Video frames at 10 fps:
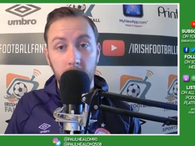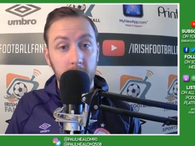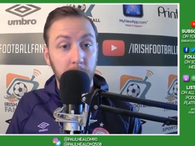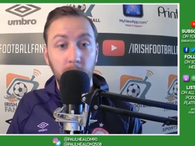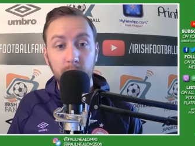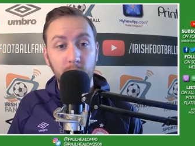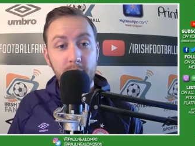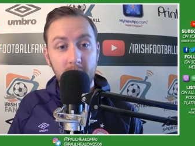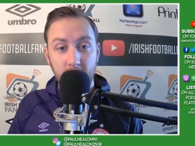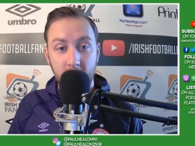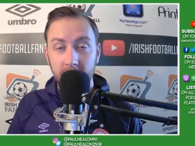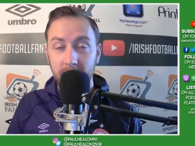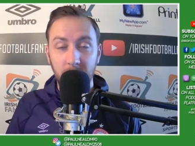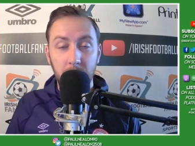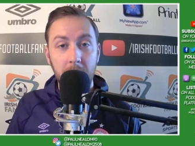I suppose Irish fans in
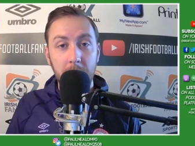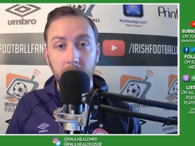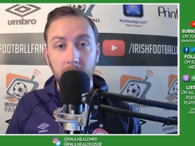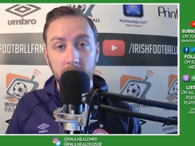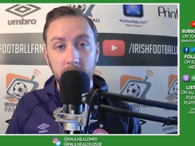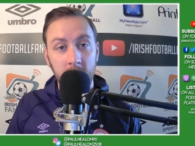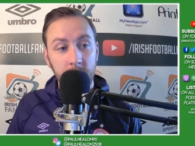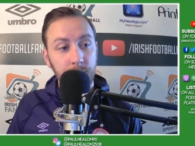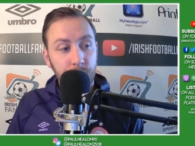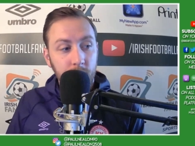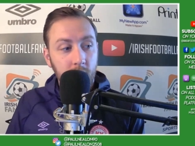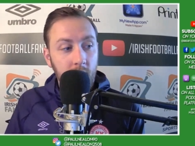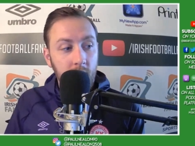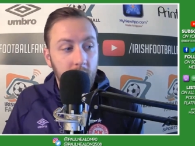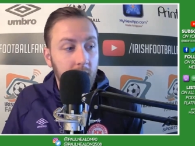a way because
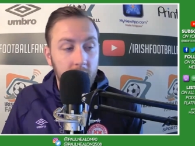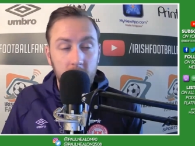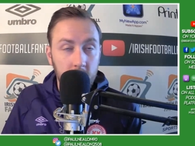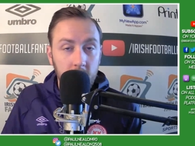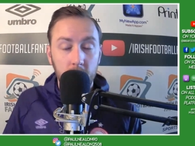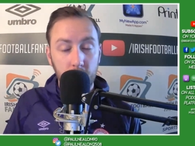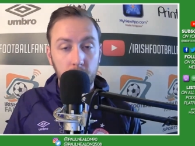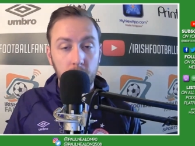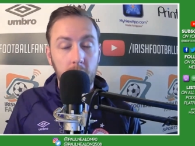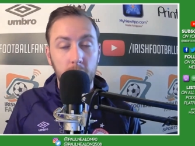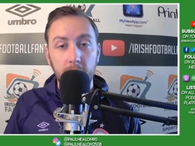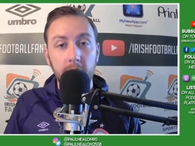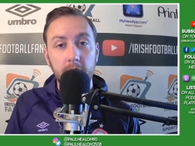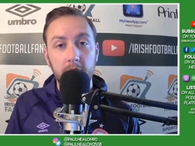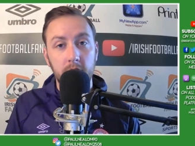he is a
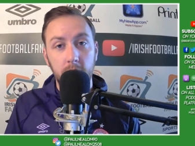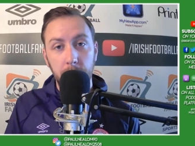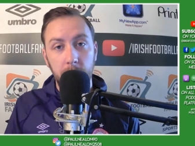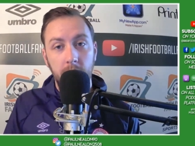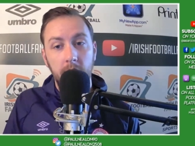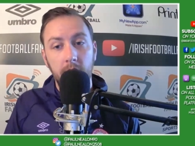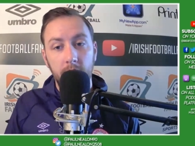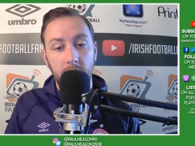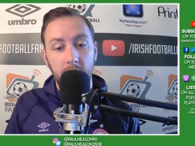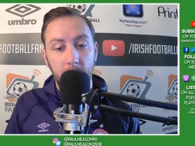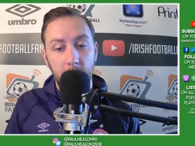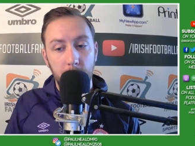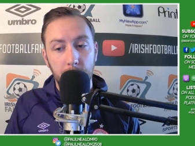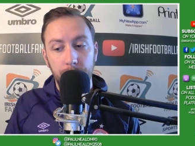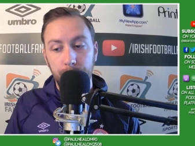really exciting player.
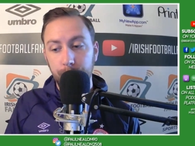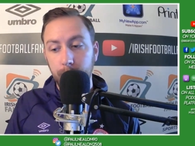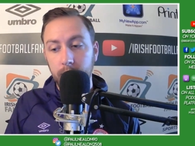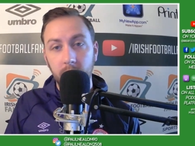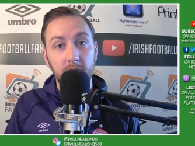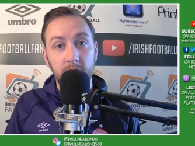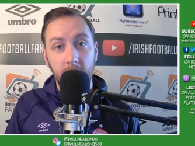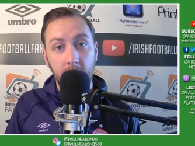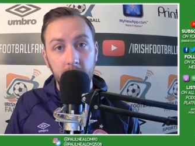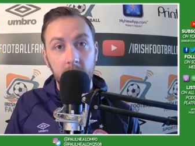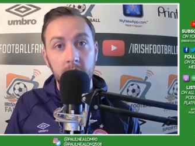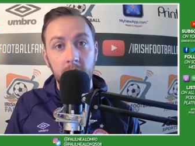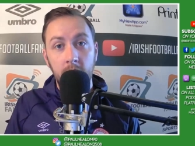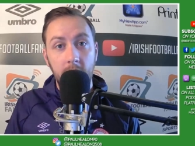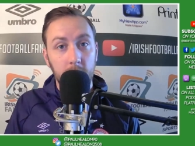Um, Stephen Kenny
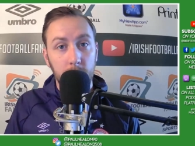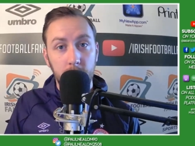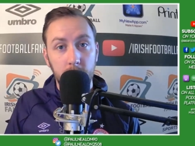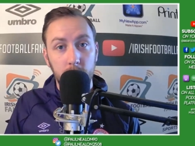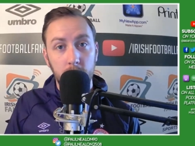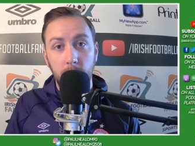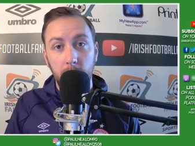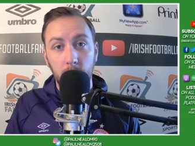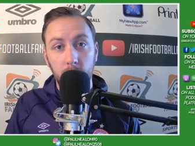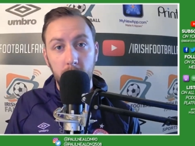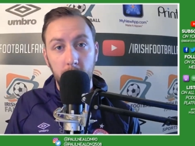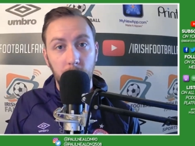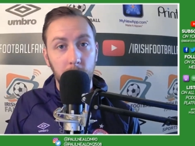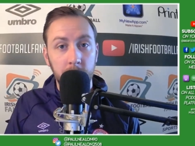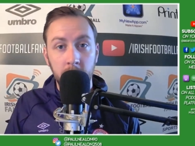had him in his under twenty one team,
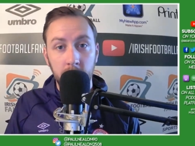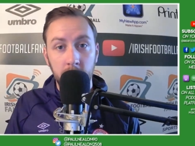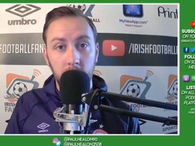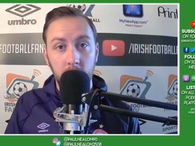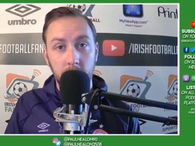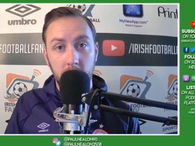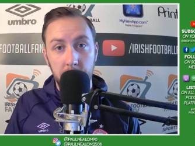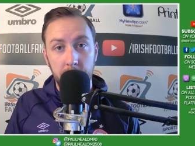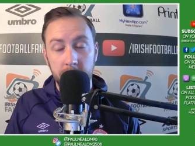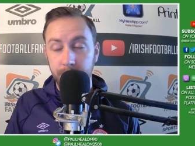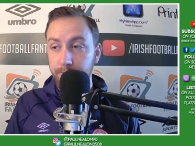brought him to the Toulon tournament